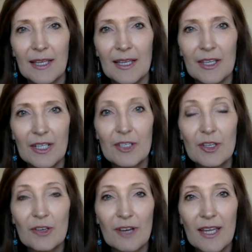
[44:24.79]
and you're
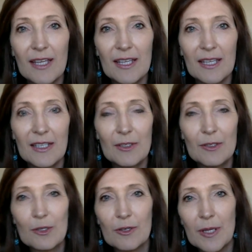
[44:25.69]
integrating
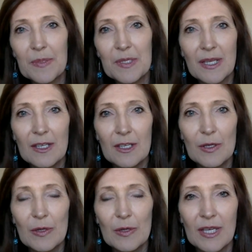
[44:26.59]
new scripts and
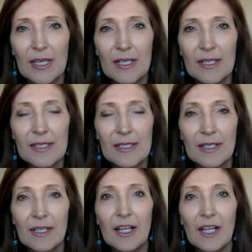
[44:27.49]
new
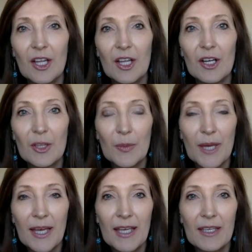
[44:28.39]
things along the
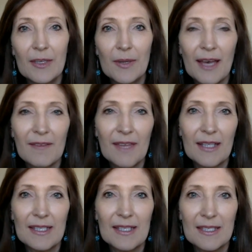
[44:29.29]
way, you have
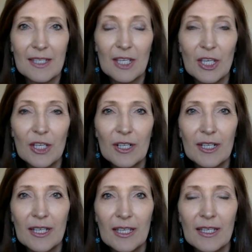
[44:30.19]
that
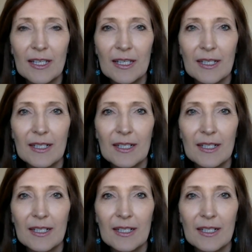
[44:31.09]
security